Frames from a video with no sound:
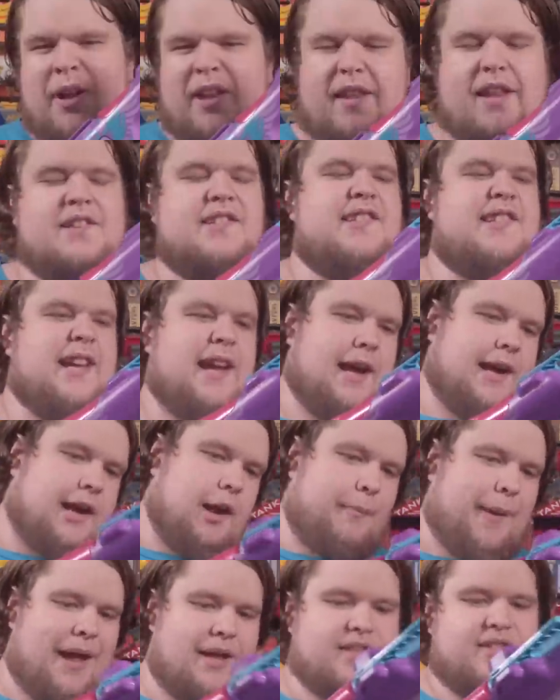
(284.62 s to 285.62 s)
But let's talk
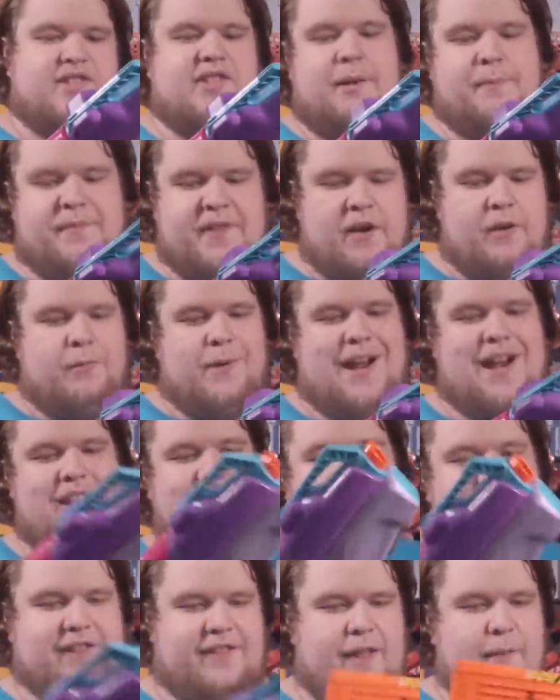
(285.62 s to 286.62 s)
about something where,
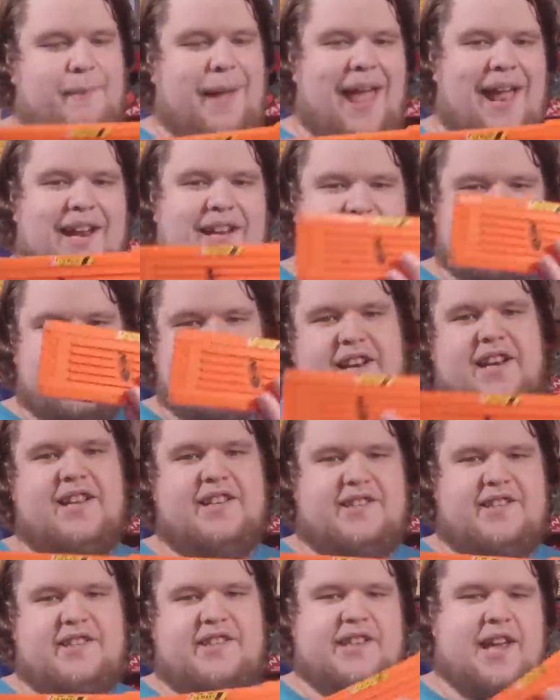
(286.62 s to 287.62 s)
like, the magazine
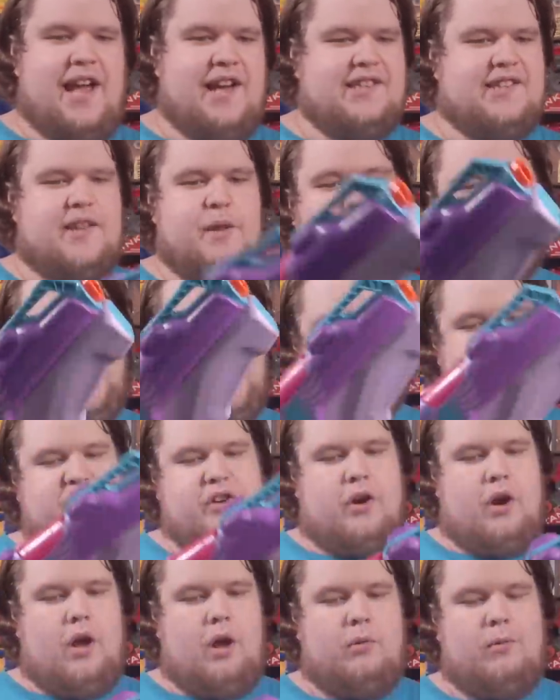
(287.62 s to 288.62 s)
is the size of the
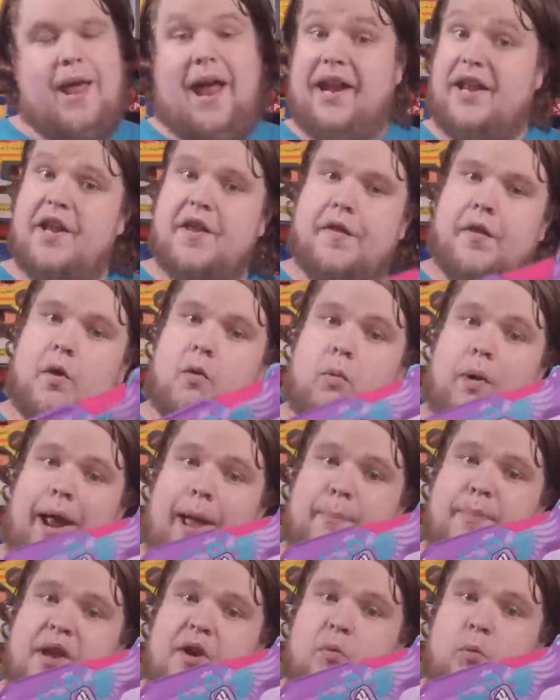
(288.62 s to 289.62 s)
blaster already. The
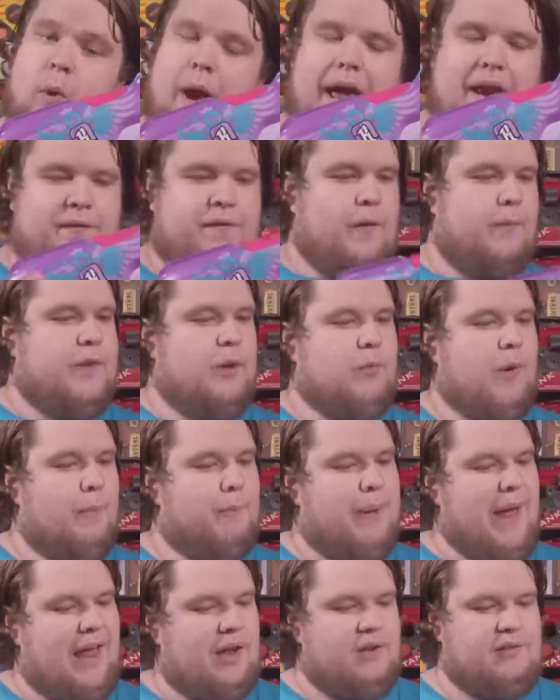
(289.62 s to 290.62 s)
Rapid Red from the
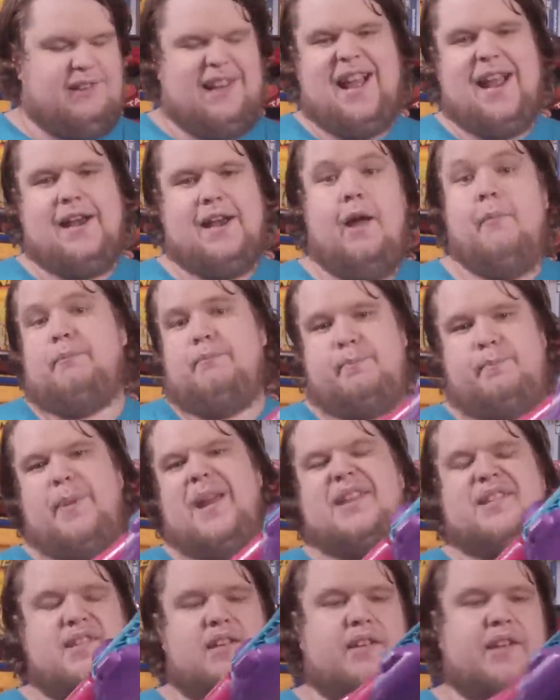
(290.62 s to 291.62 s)
Rebelle lineup,
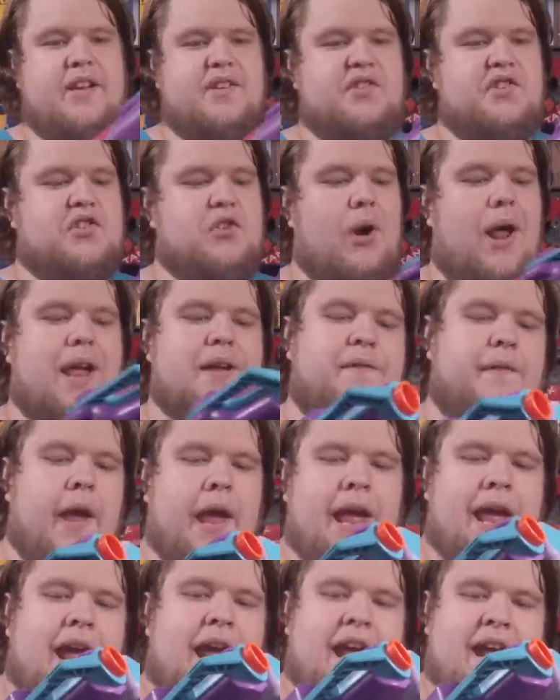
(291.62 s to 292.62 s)
basically a Strife.
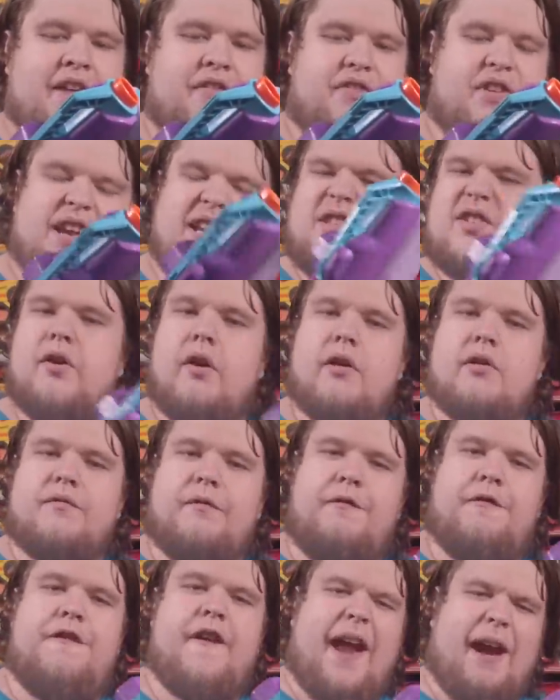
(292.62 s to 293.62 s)
These
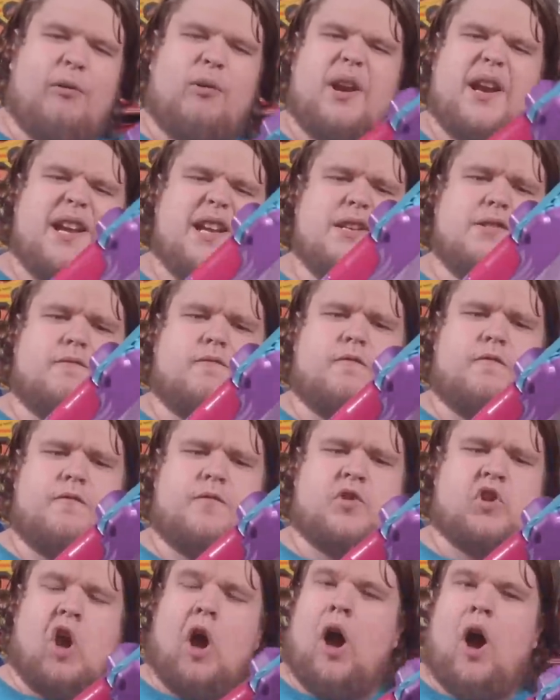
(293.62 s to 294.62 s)
are very
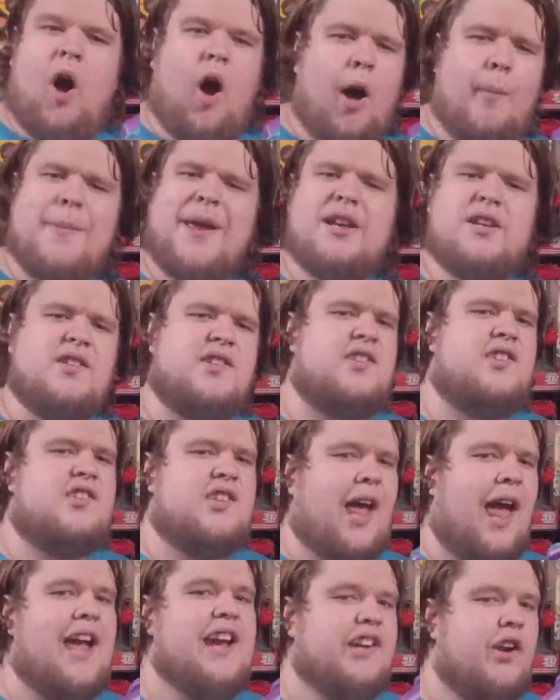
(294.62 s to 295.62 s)
common
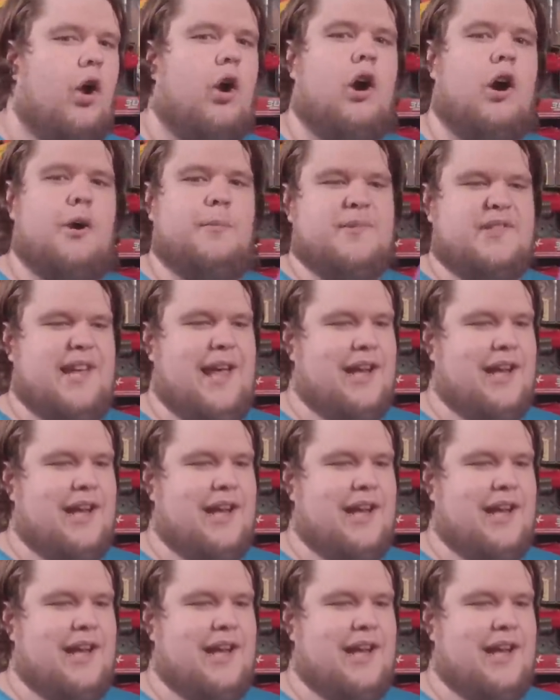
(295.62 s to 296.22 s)
sidearms,